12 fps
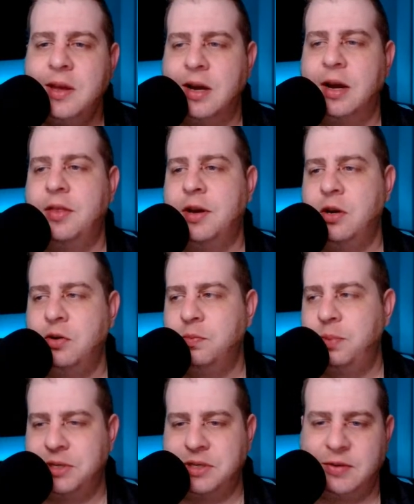than noon
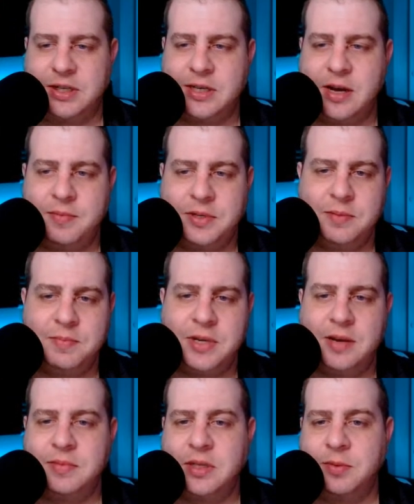Pacific time.
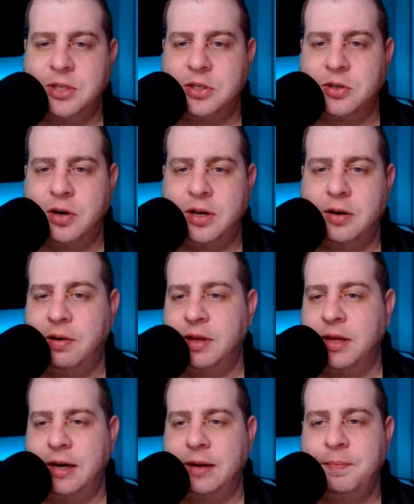Sometimes they've been starting
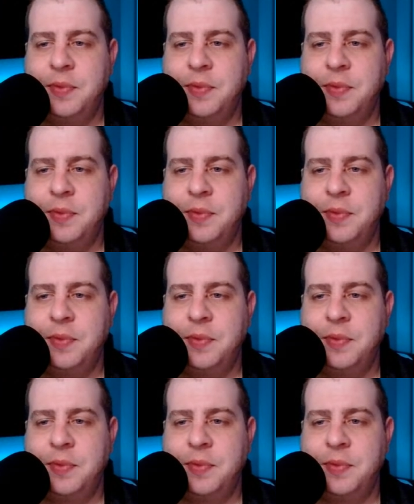around like